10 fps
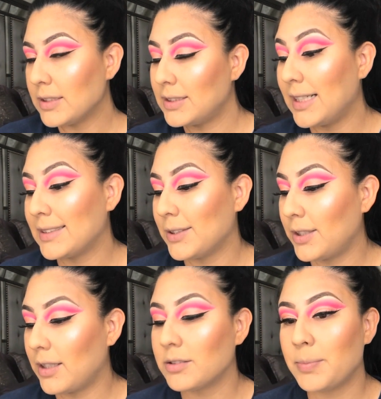See, I tell
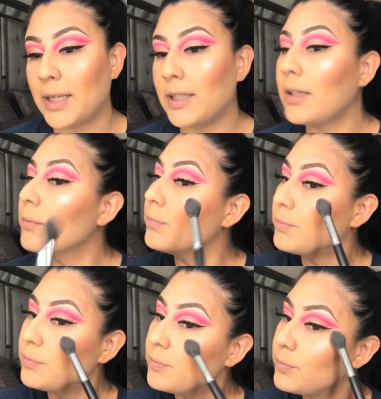you that was blinding.
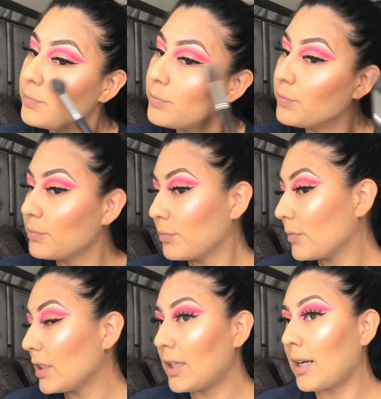
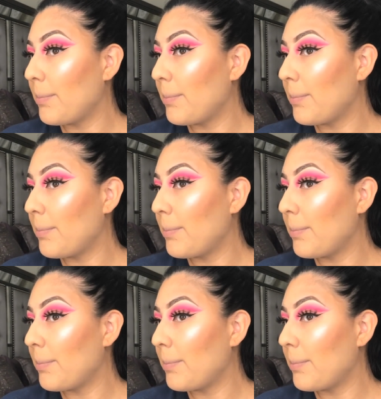Like